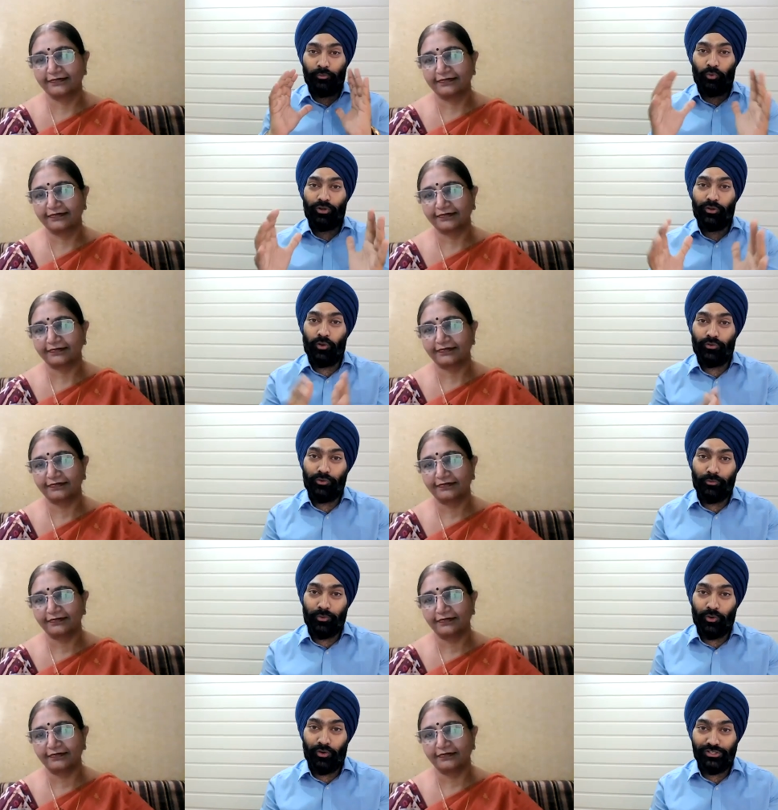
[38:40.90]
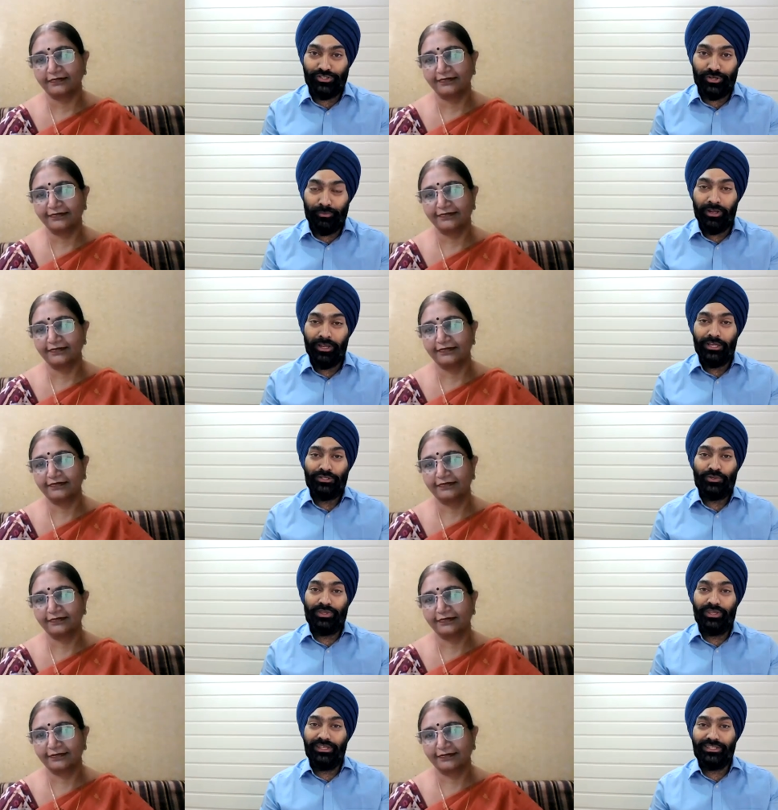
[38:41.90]
Speaker 1: promoting entrepreneurship.
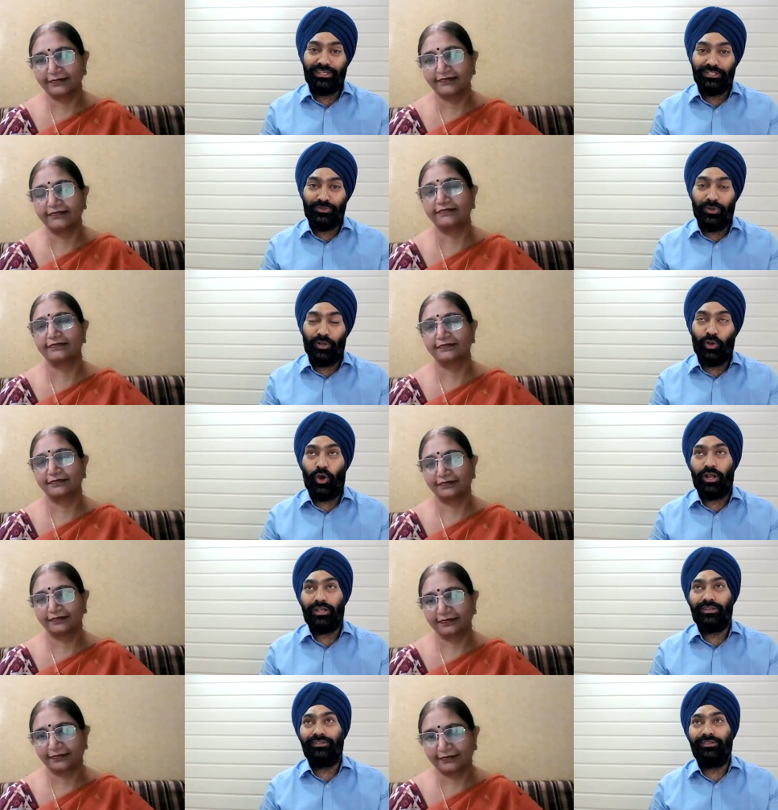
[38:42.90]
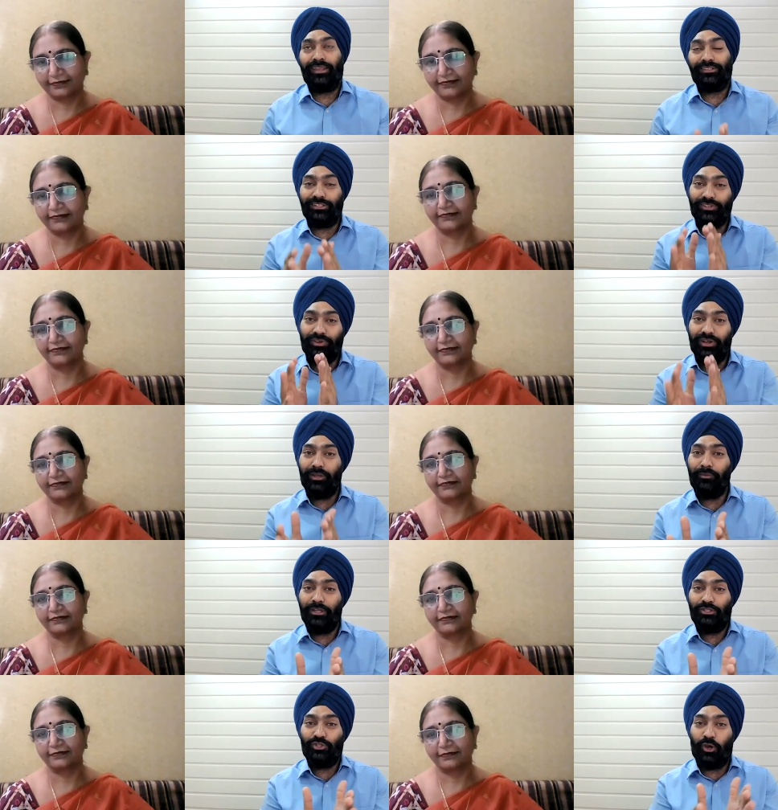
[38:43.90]
So these kids will not necessarily
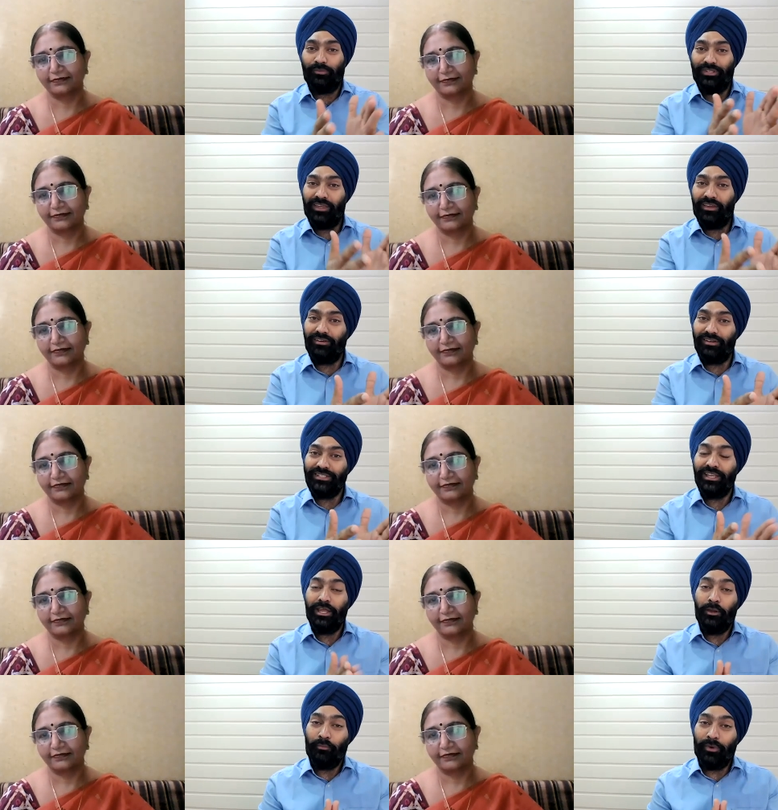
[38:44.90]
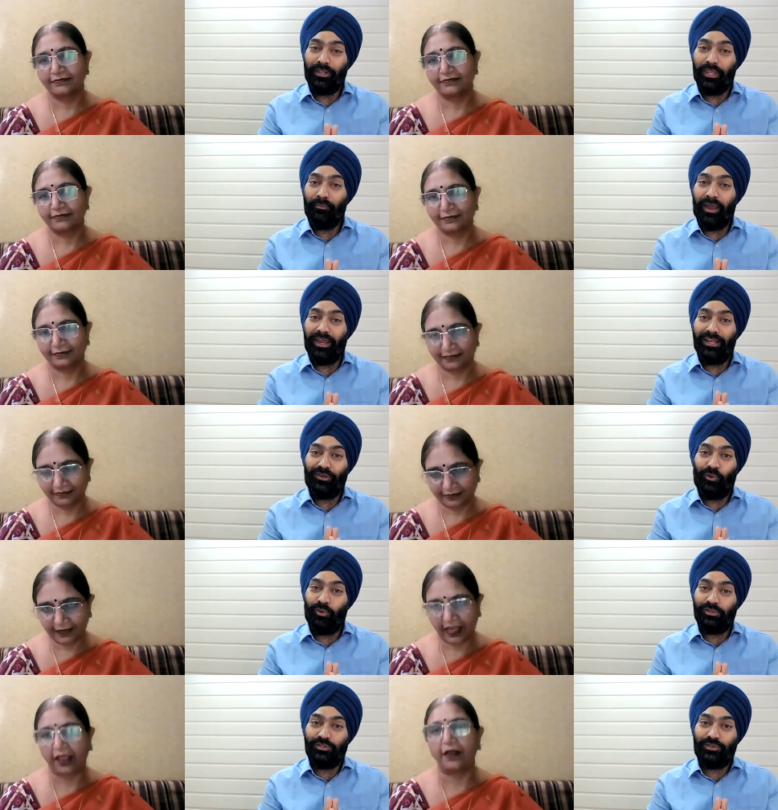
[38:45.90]
be job seekers, but they might
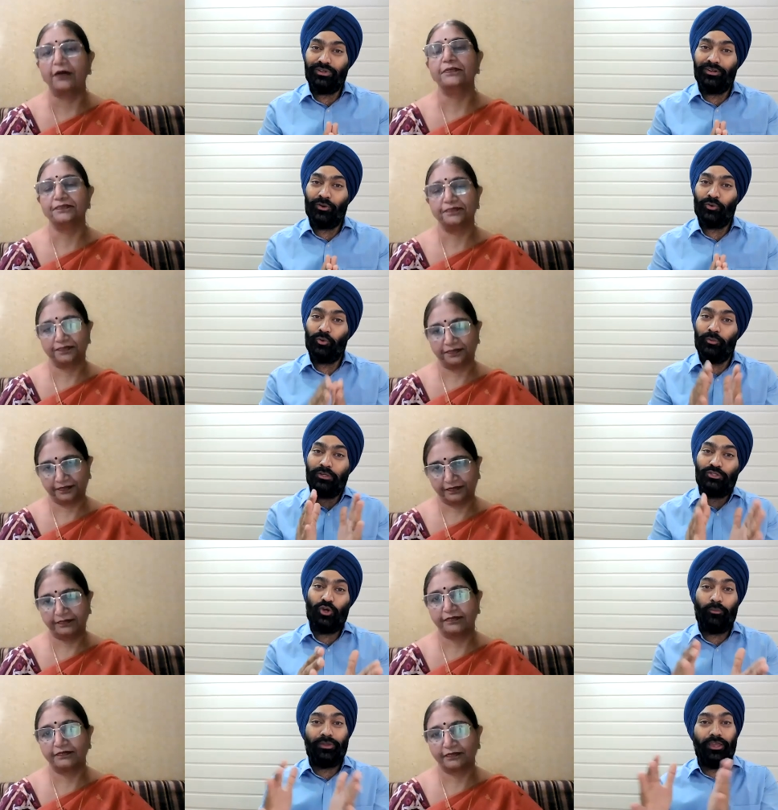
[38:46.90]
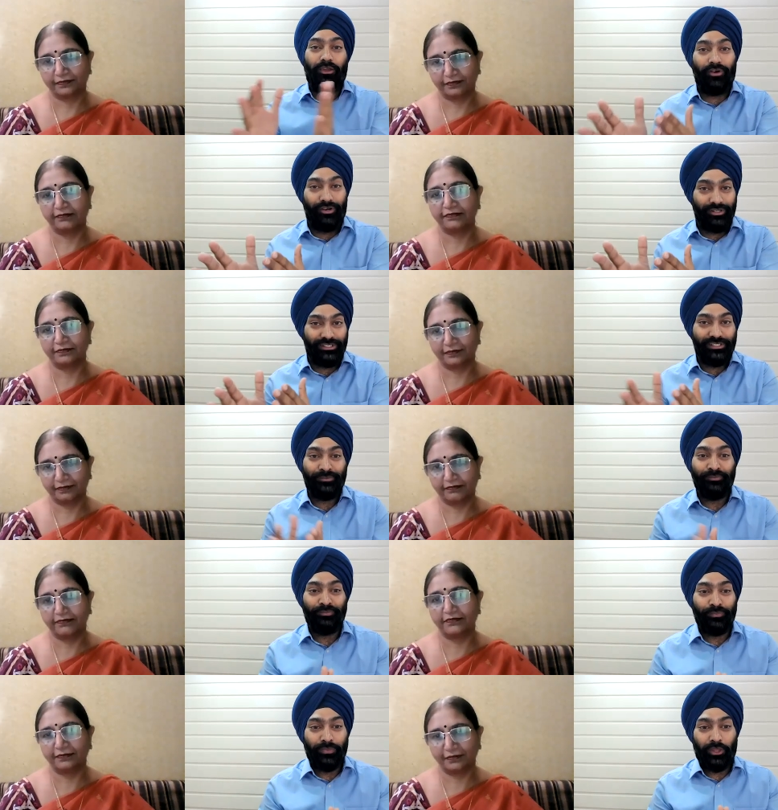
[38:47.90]
also turn out to be job givers.
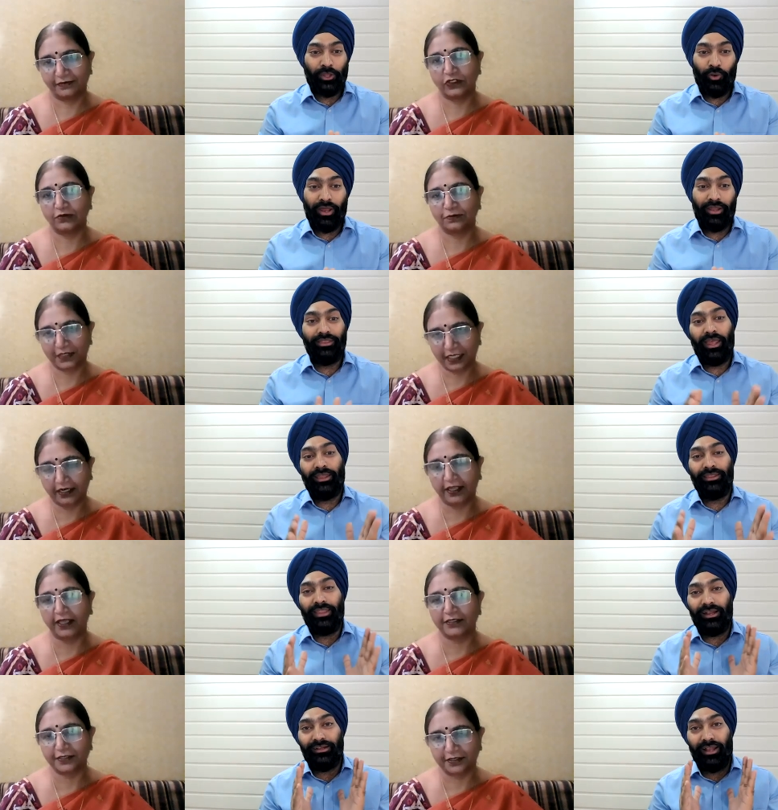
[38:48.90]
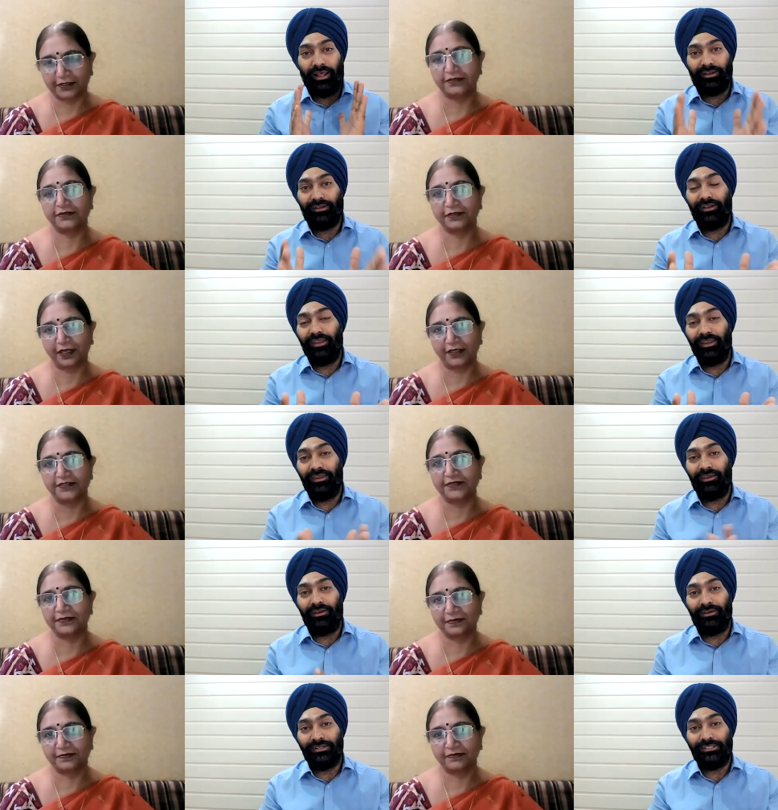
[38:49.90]
You know, and and yes, that directly
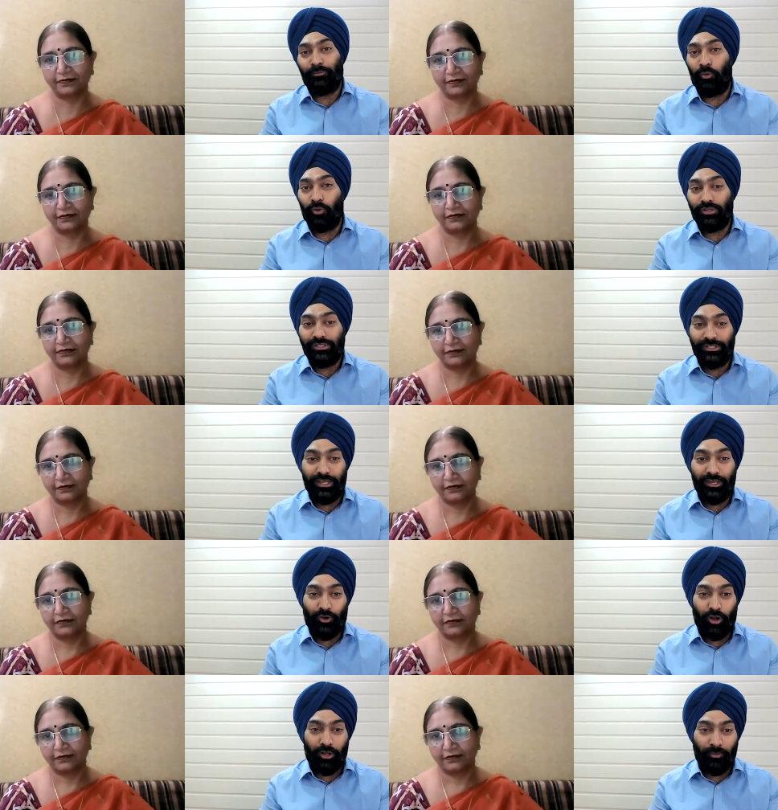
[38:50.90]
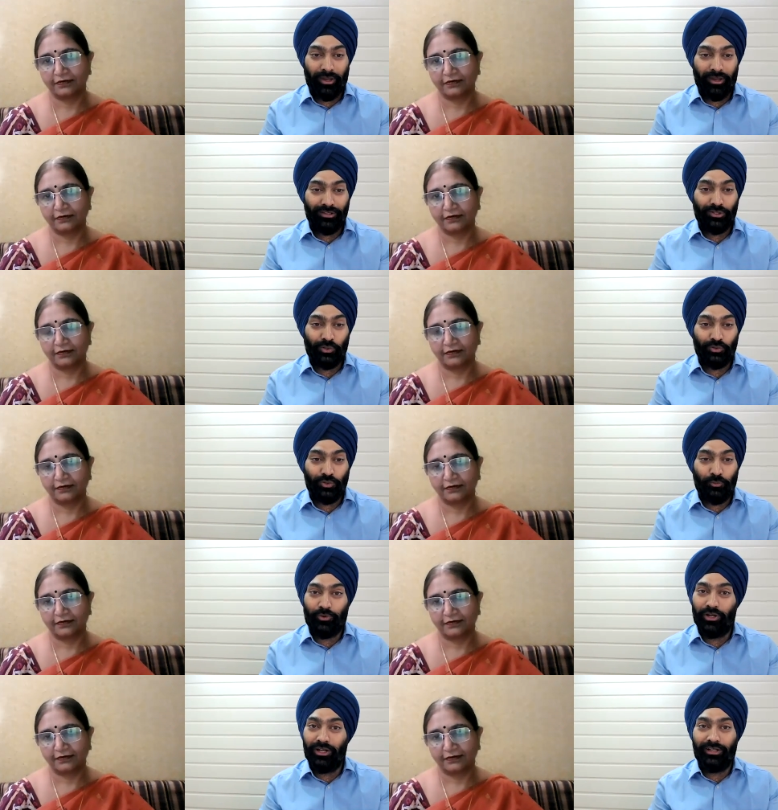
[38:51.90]
yes. Uh, supports the economy. So so
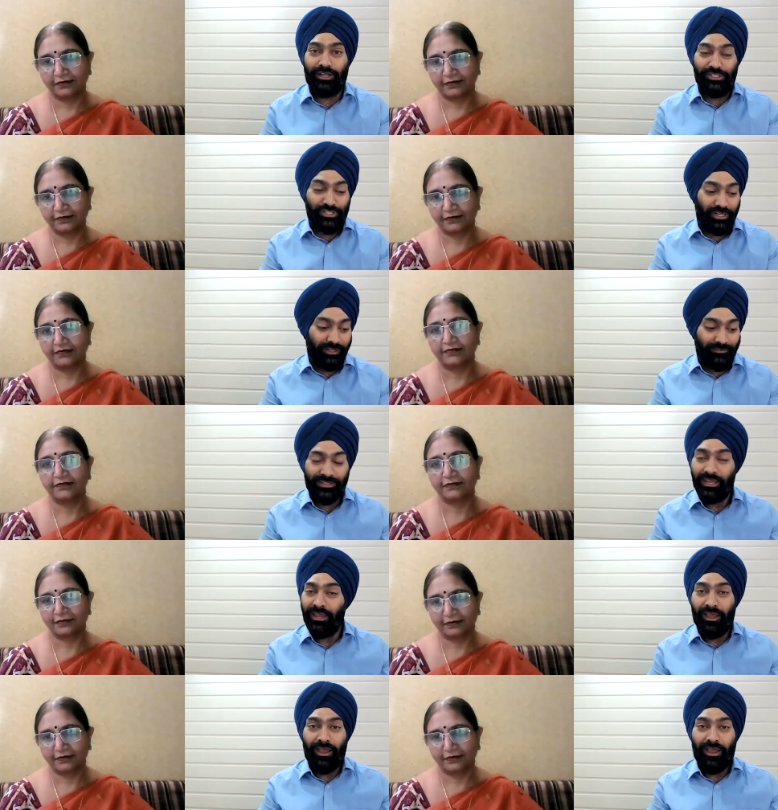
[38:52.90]
brilliant initiatives.